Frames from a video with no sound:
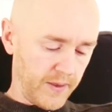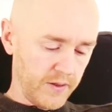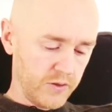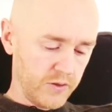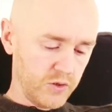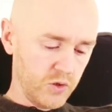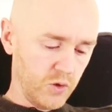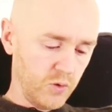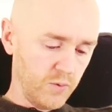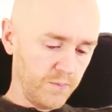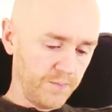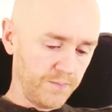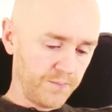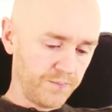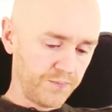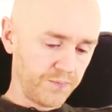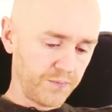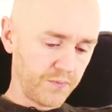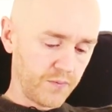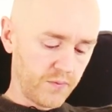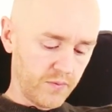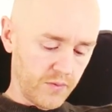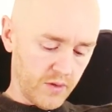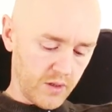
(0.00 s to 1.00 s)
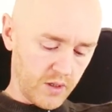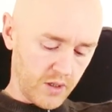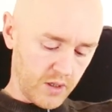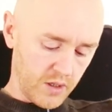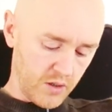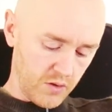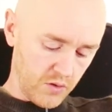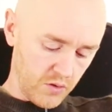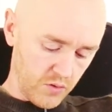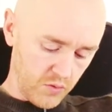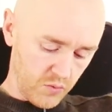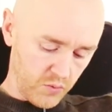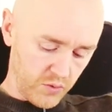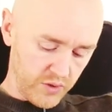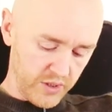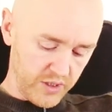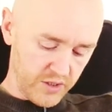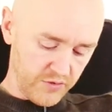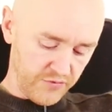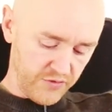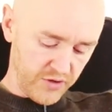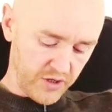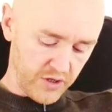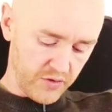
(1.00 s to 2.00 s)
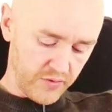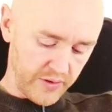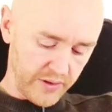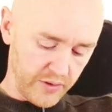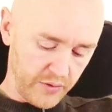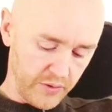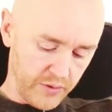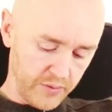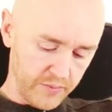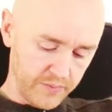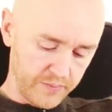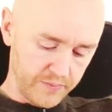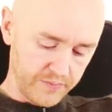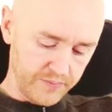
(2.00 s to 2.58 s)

So we need to figure out